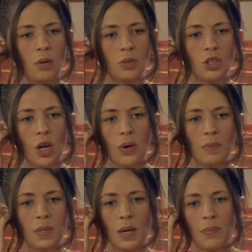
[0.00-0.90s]
would show
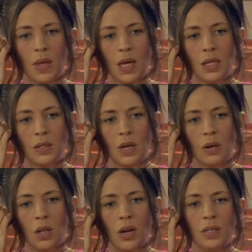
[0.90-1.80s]
him something. And so
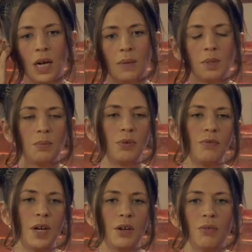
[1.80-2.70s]
a lot of times in
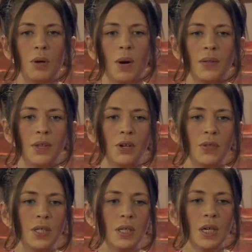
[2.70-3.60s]
Prophetic Rewind, there are
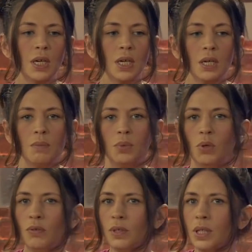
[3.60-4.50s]
these
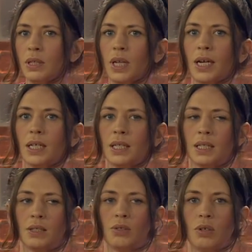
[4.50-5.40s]
beautiful little nuggets
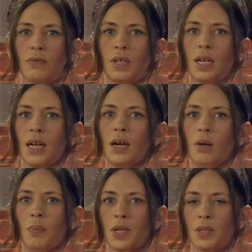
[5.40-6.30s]
that sort of can
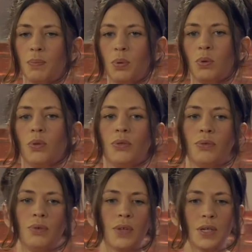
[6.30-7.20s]
help us pull
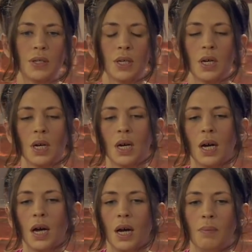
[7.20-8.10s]
through this.
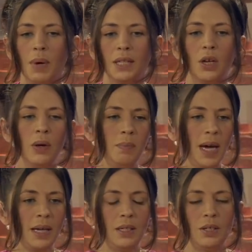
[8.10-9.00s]
But going
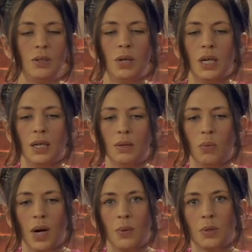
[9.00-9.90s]
back to
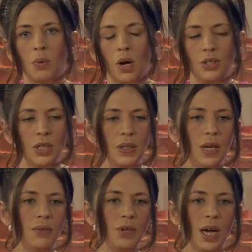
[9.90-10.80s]
what I was watching the
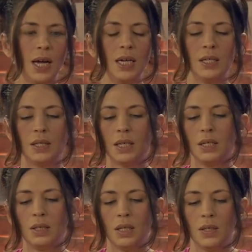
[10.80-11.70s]
other day
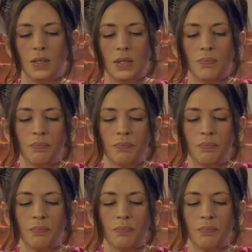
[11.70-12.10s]
is